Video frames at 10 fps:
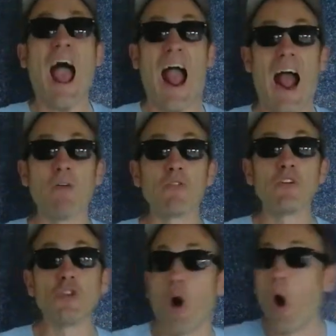Out the
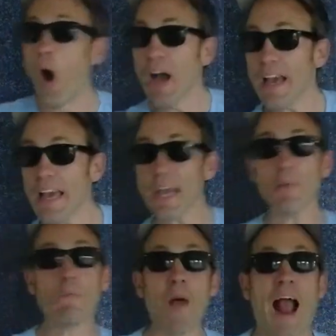door.
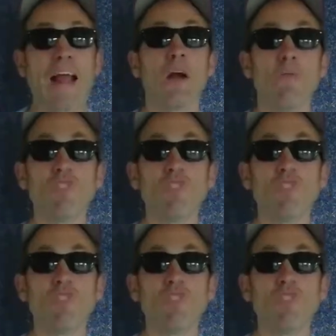Beep, bang.